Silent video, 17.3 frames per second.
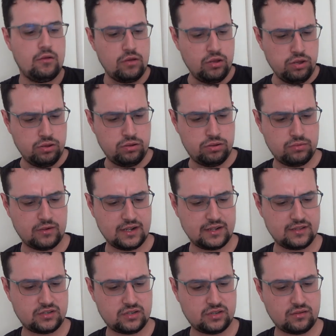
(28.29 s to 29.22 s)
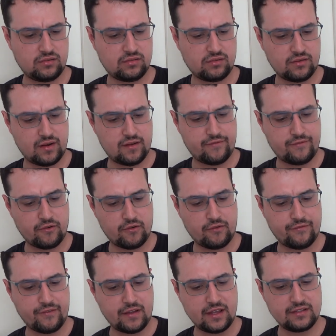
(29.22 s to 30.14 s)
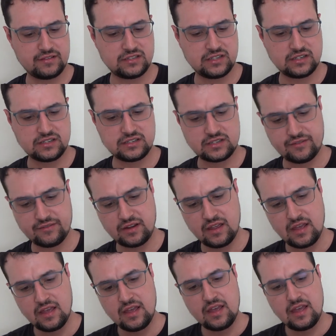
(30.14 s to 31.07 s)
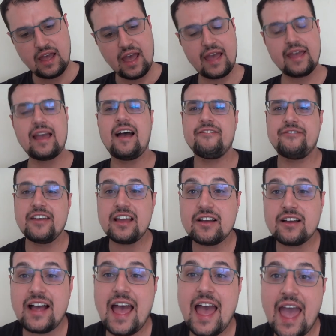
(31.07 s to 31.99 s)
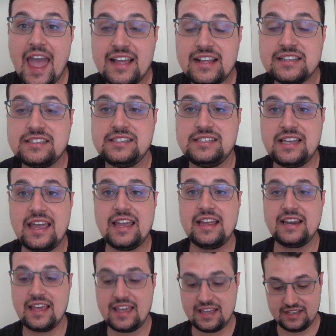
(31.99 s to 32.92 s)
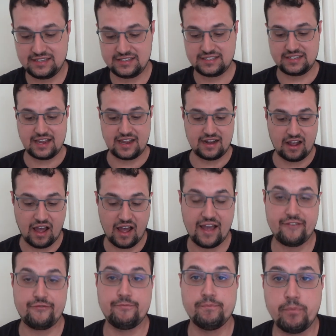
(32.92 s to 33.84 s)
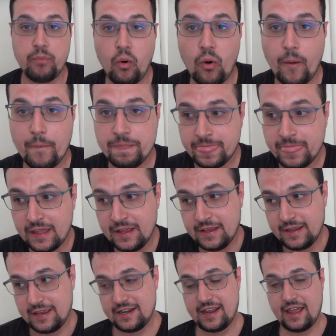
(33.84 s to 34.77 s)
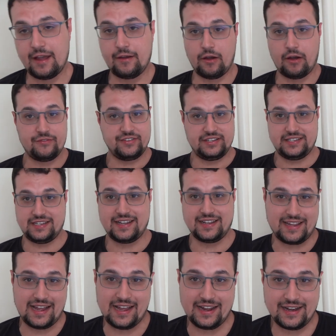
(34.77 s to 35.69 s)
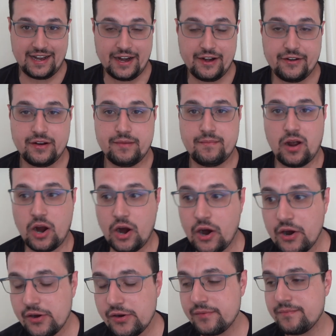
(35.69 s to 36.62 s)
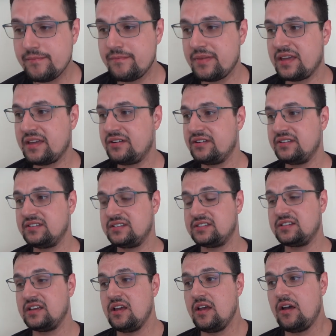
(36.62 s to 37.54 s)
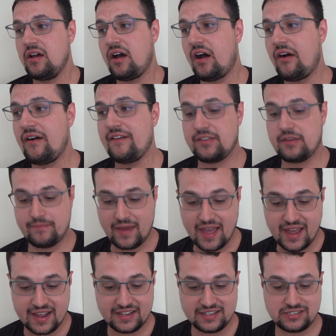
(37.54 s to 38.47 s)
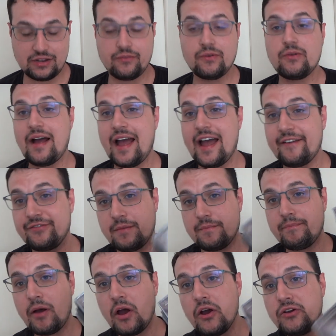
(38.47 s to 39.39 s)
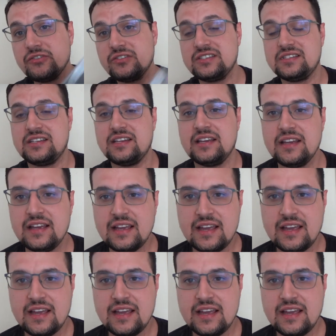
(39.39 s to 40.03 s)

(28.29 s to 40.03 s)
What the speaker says: 1, 2, 3, 4, 5, 6, 7, 8. I think I got 8 CDs that I've bought. Now, obviously, I can't carry them home because I'll have to pay, so we'll have to post